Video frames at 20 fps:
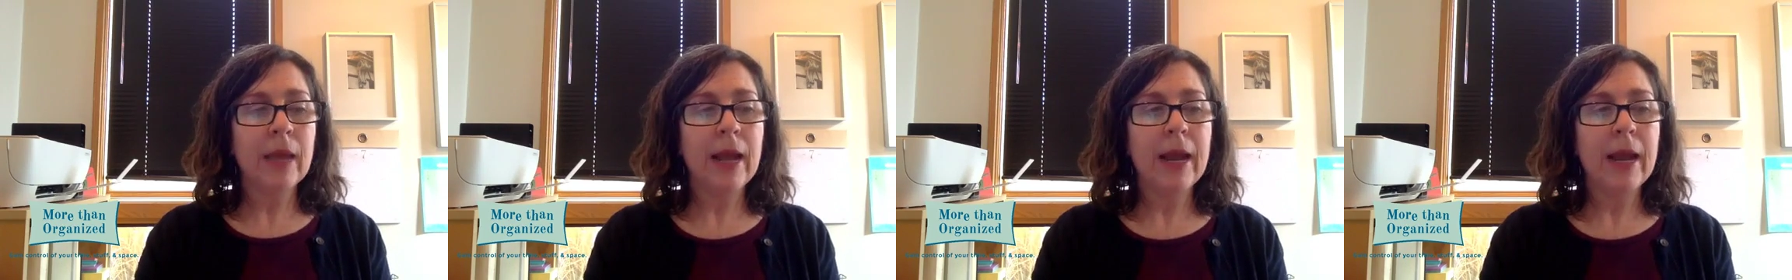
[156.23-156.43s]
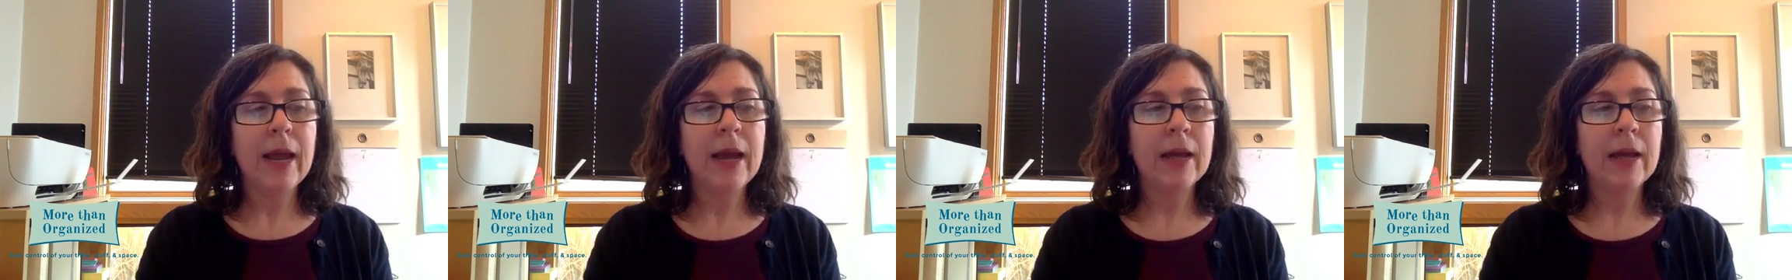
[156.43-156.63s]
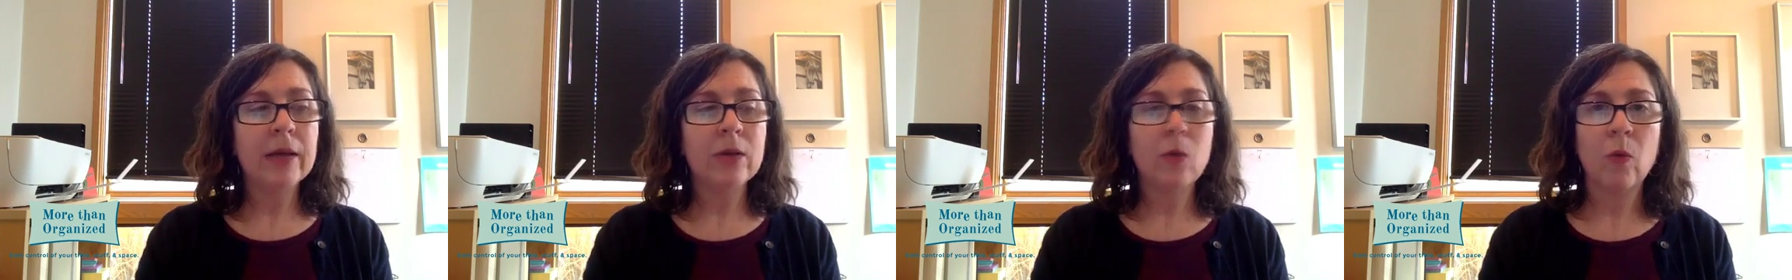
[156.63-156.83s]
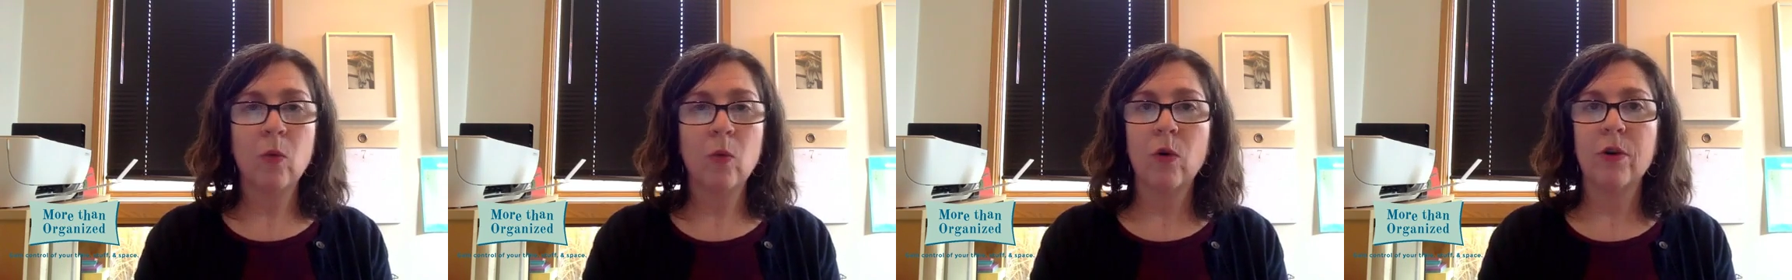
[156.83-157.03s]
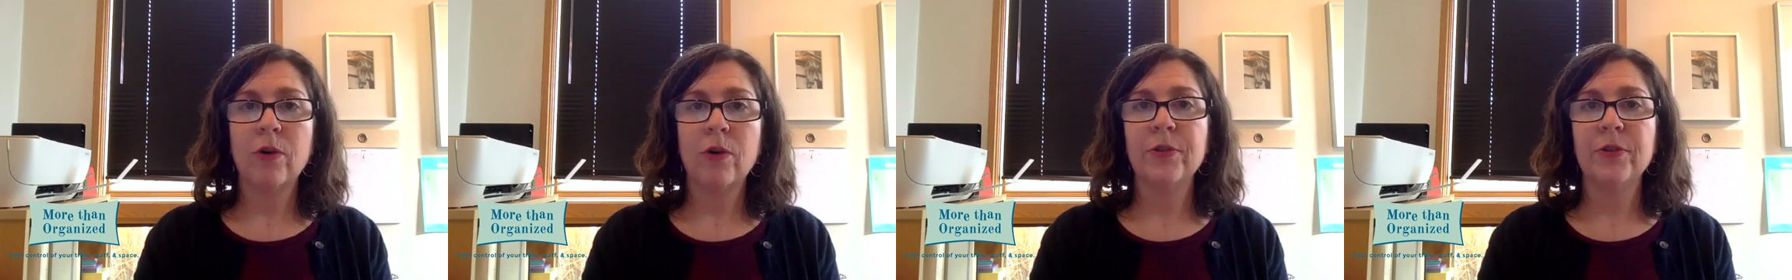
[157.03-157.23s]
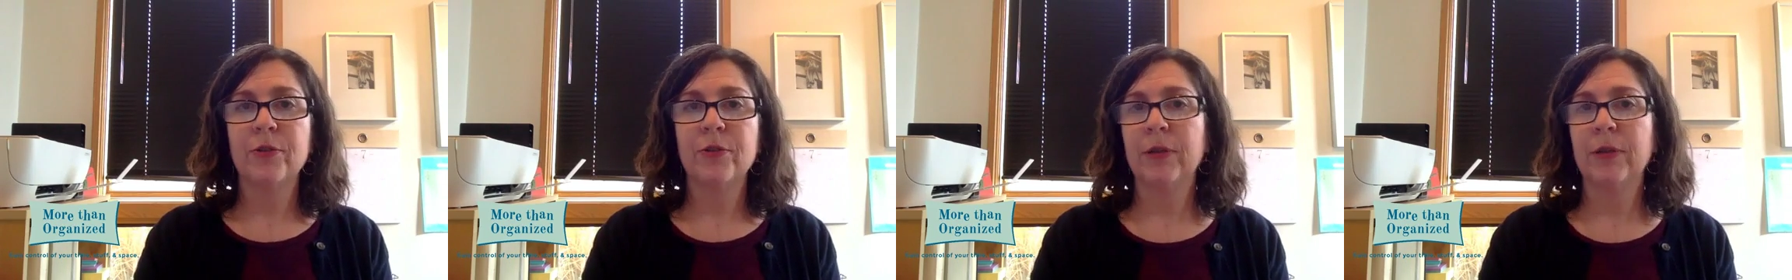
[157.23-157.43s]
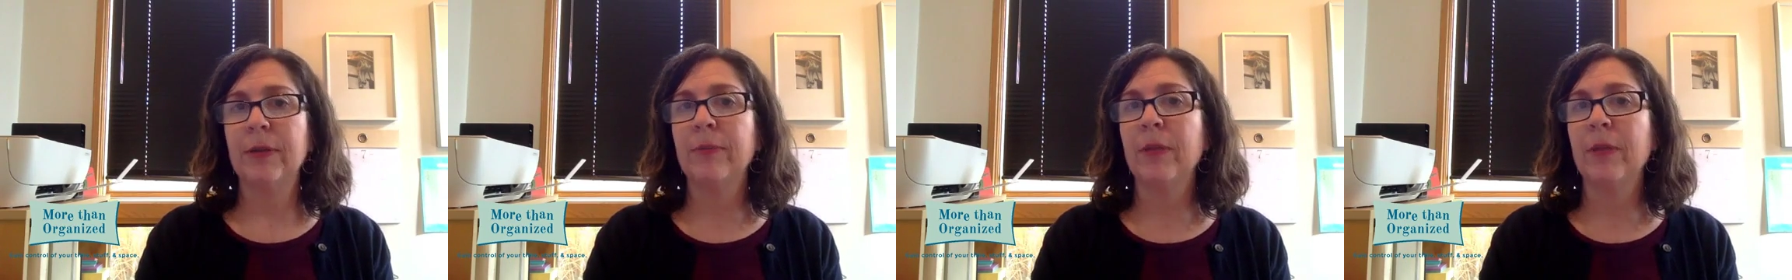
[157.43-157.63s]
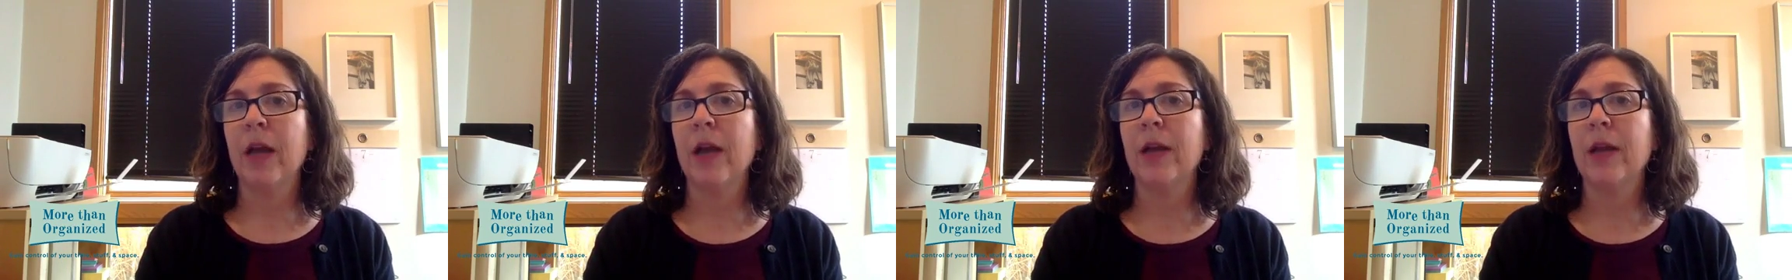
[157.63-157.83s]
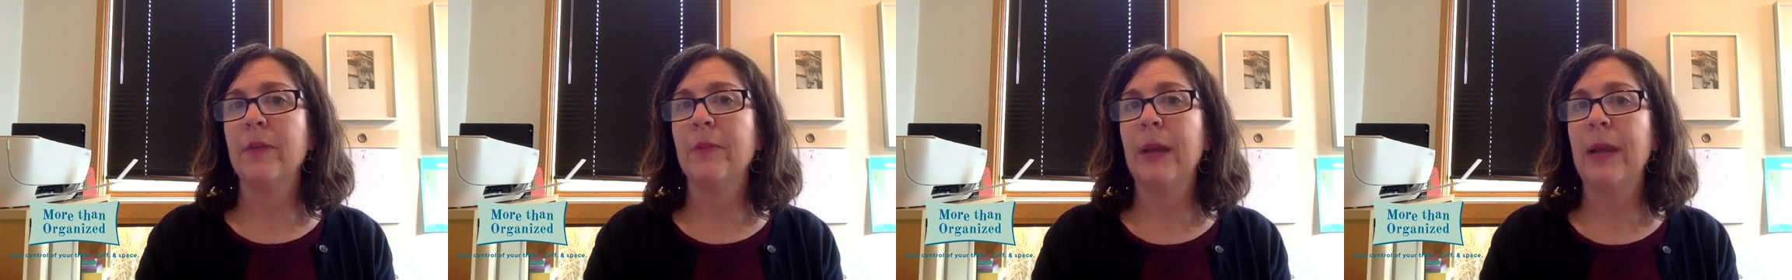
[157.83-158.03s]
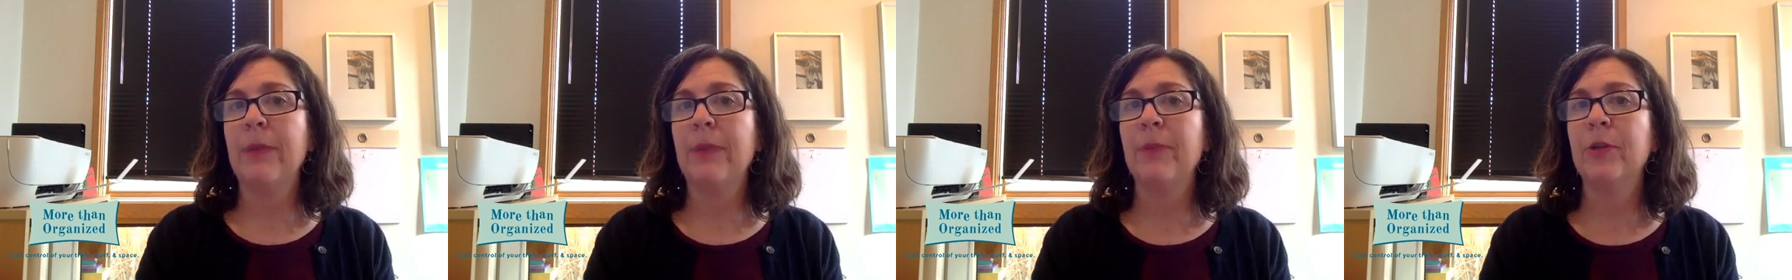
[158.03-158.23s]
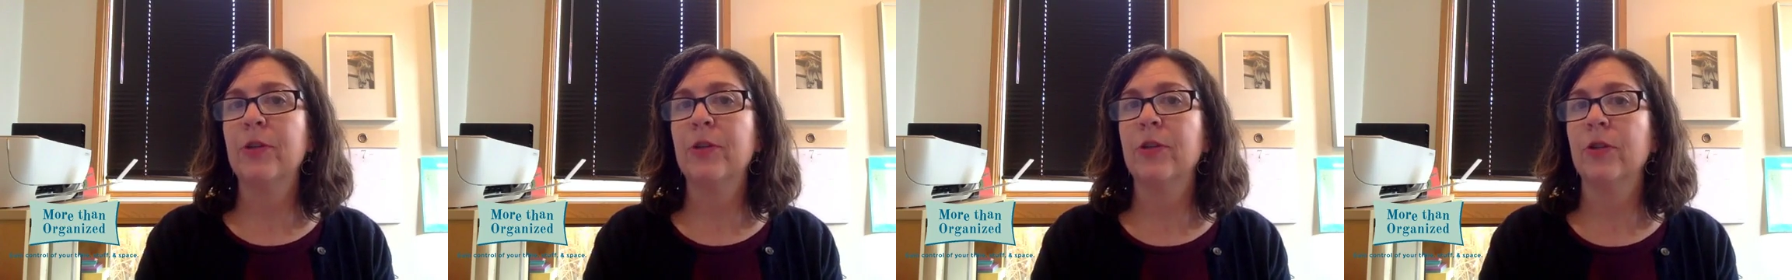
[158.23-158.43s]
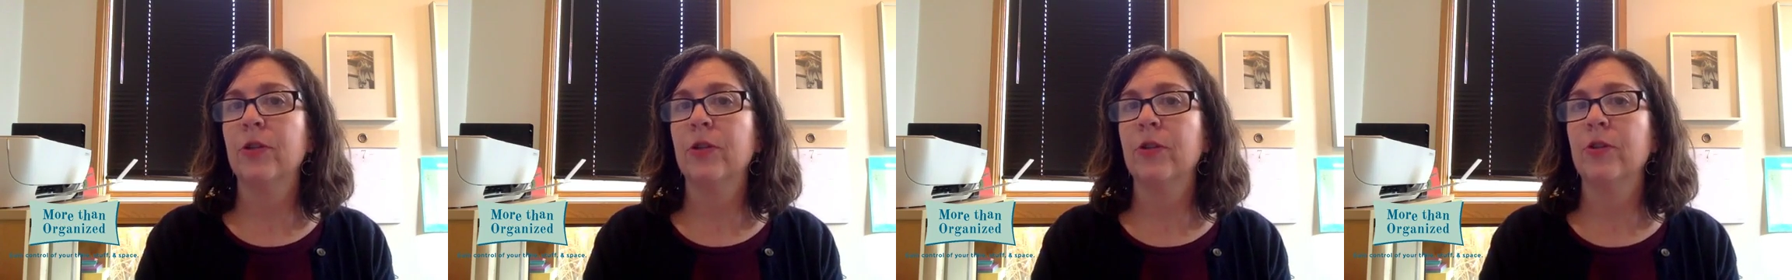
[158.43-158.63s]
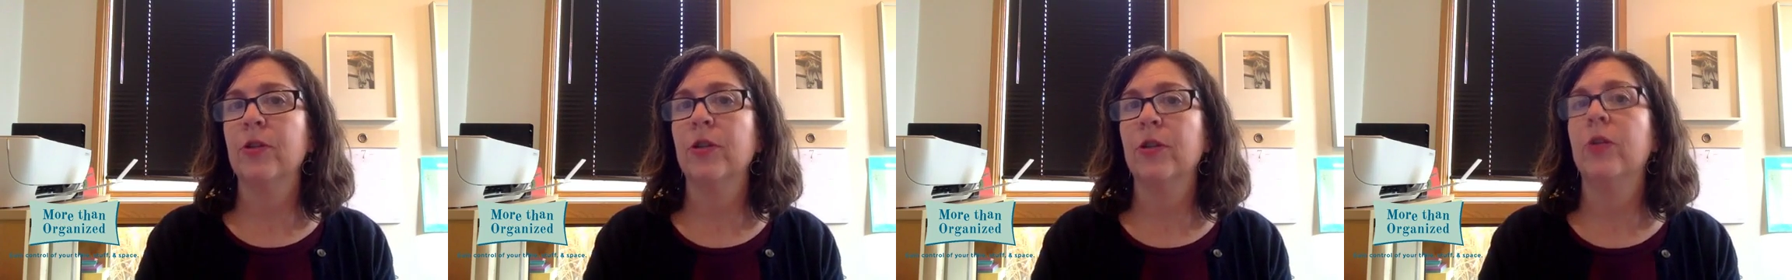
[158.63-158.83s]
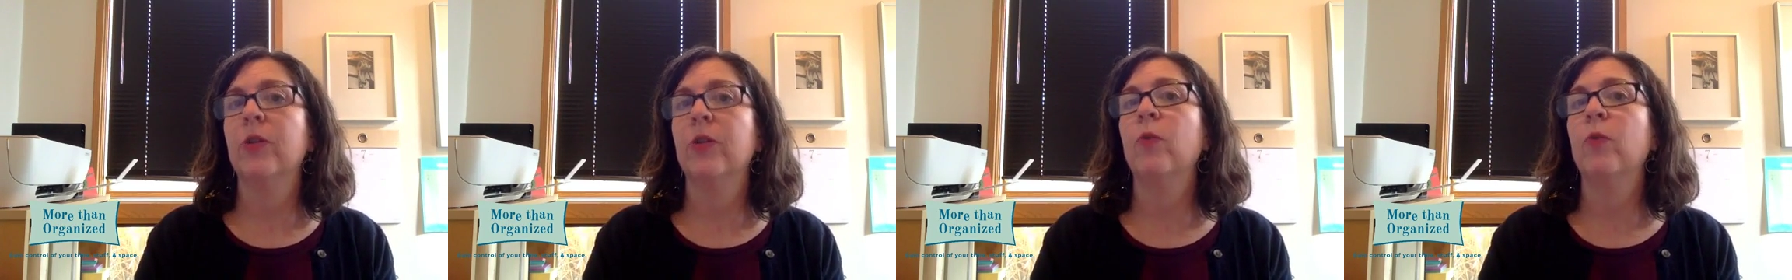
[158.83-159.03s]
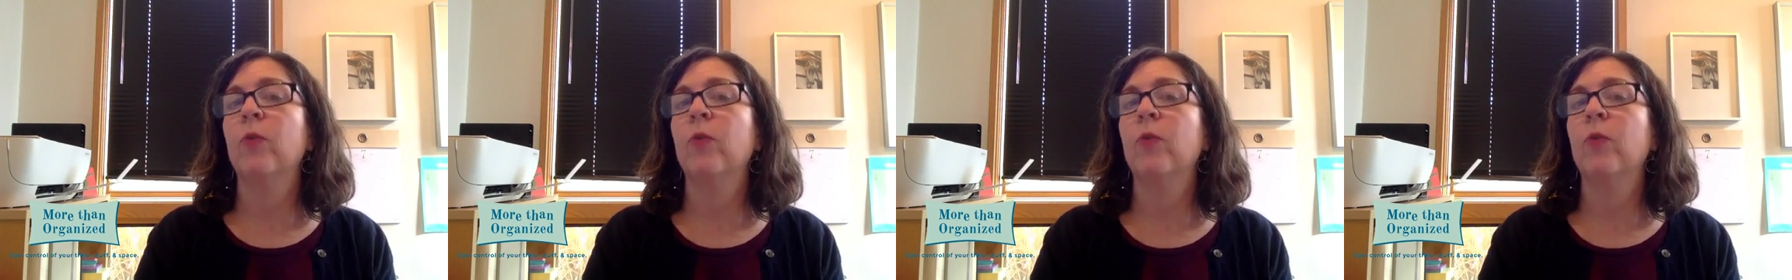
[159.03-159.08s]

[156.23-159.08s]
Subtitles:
and or the streamlined paper solution,